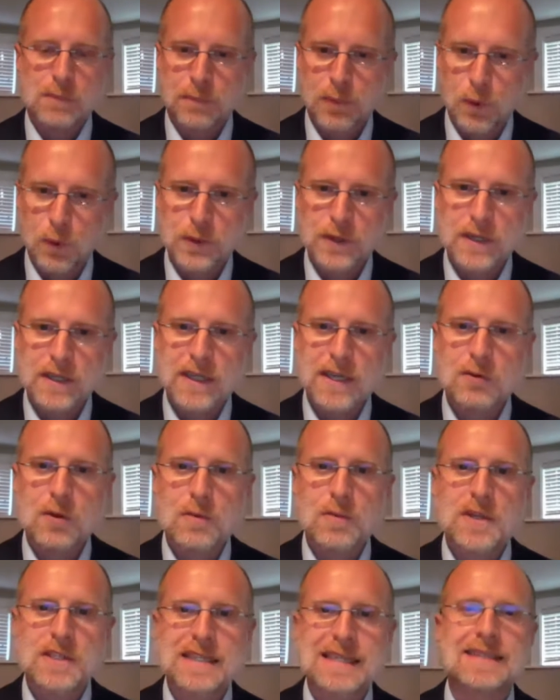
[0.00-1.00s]
Importantly,
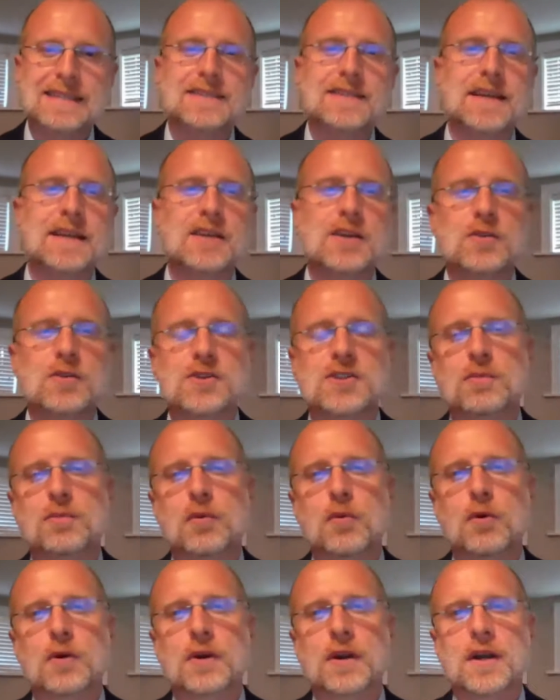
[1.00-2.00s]
we must continue to
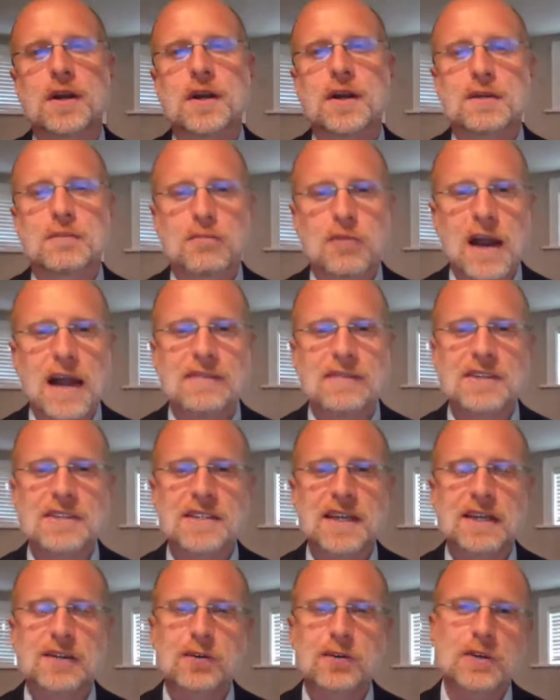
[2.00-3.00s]
support
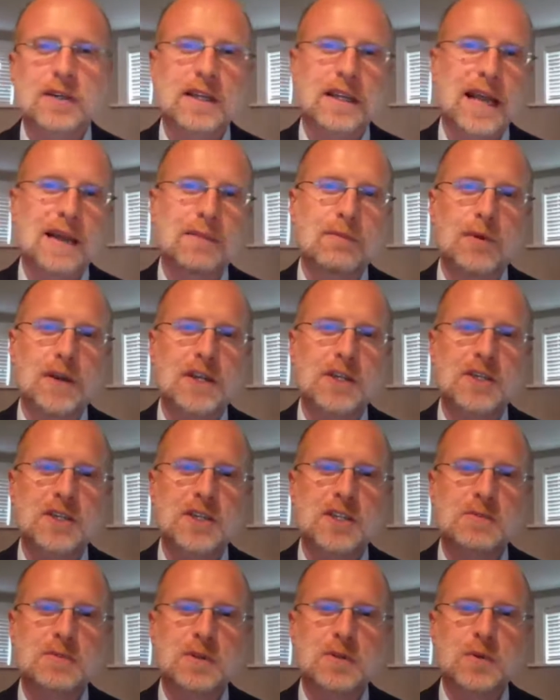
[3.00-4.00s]
private sector
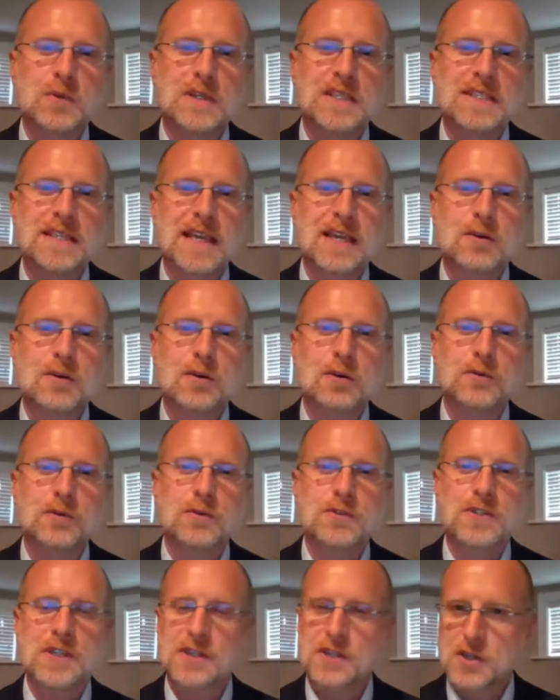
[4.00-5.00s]
collaborations between
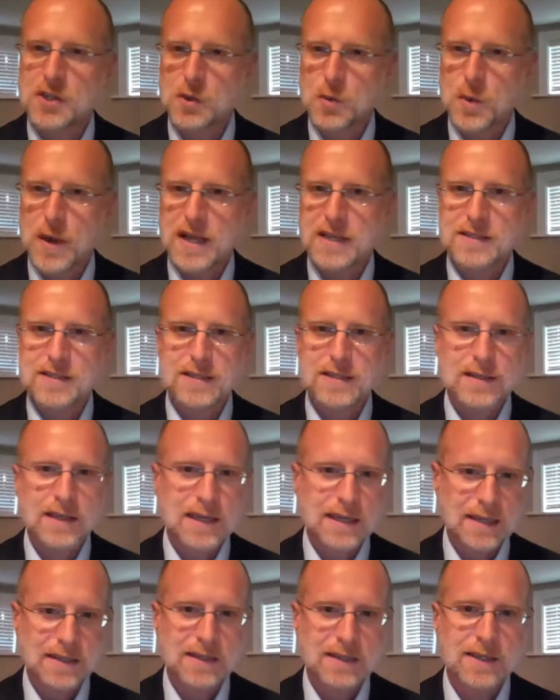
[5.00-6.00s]
stakeholders in the
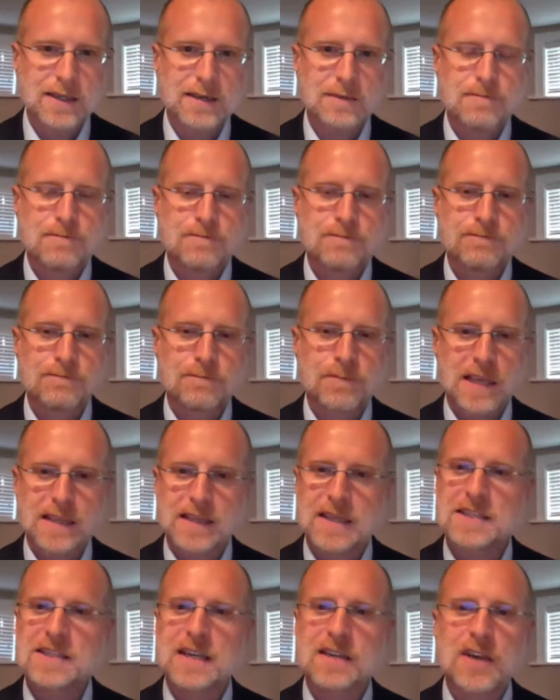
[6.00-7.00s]
US and India.
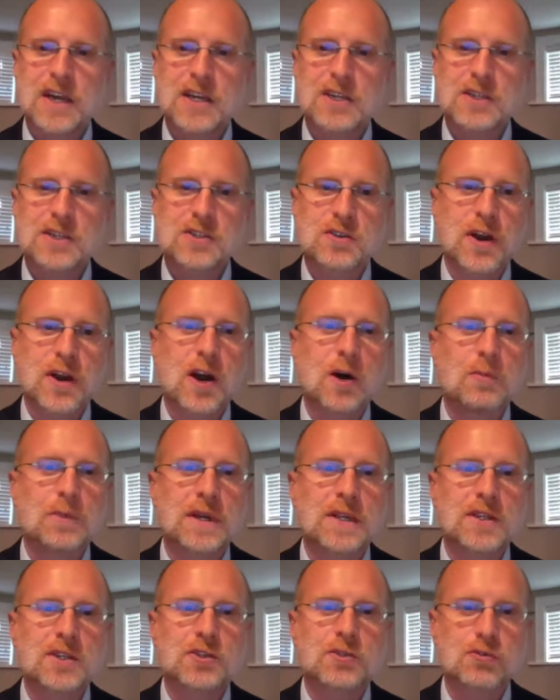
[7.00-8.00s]
These innovations are
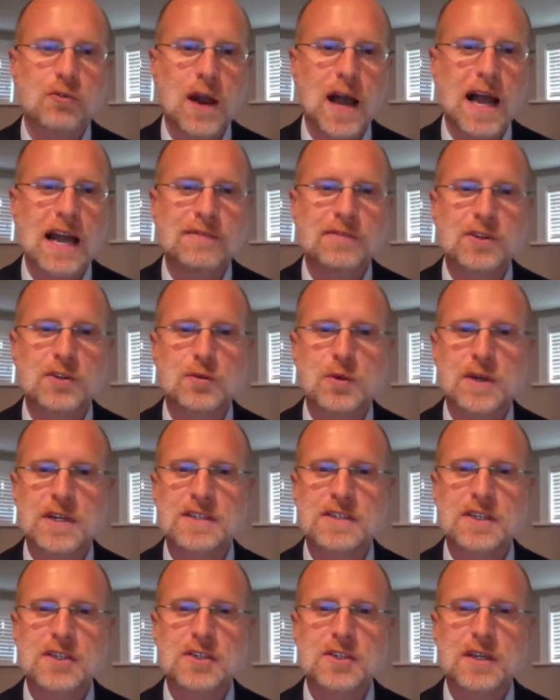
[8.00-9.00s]
helping to drive the
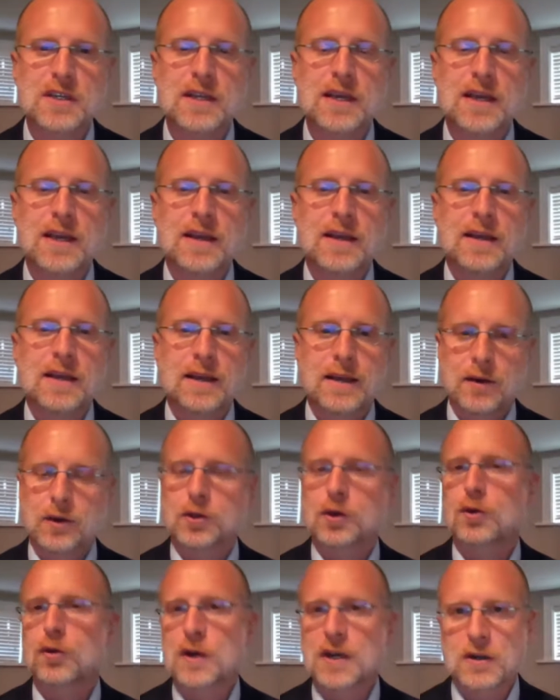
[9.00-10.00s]
transition and
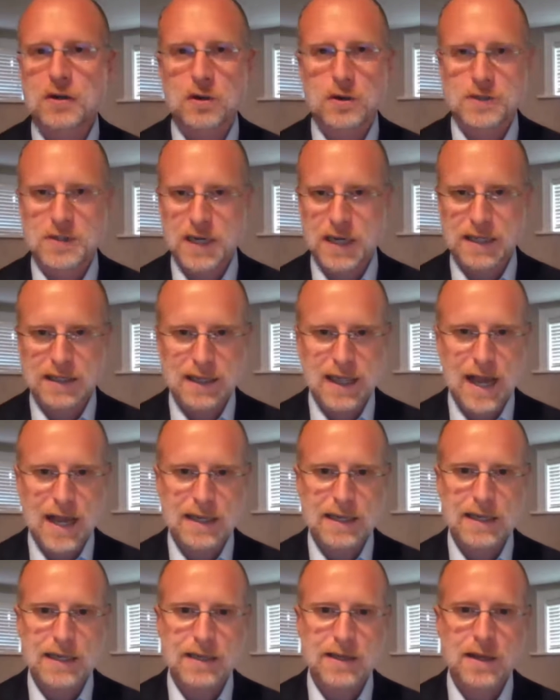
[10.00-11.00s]
are critical to
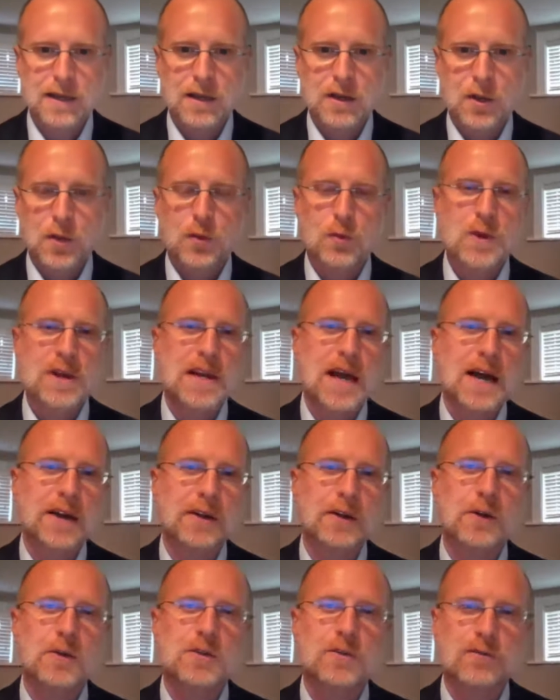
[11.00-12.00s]
unlocking
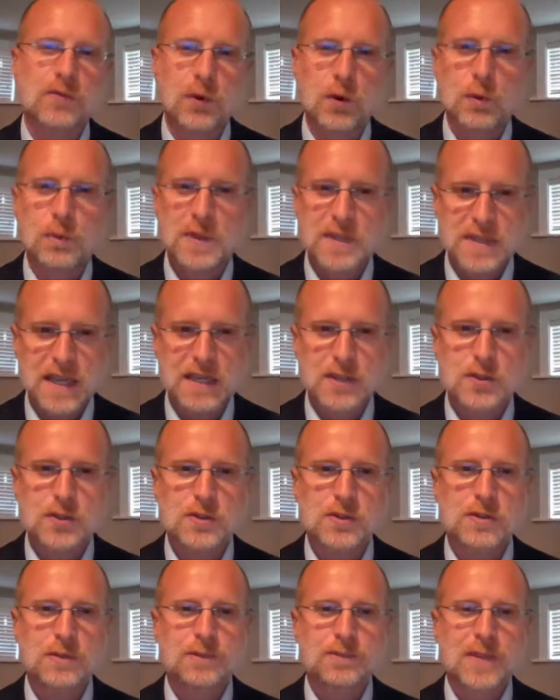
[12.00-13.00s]
3.0's full
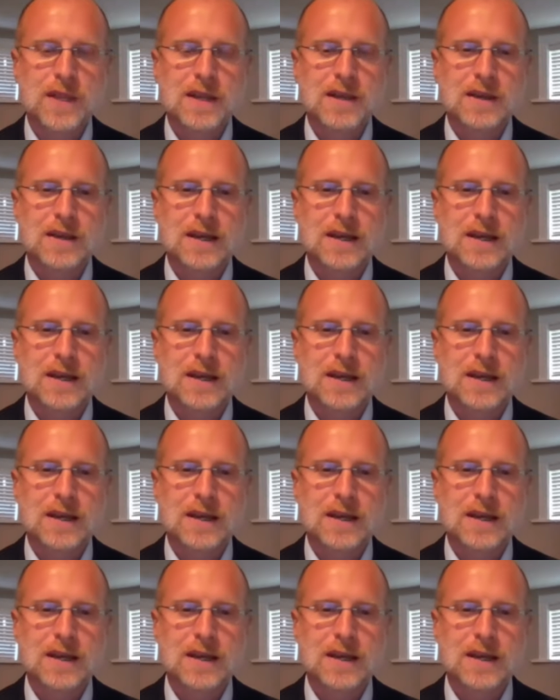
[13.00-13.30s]
potential.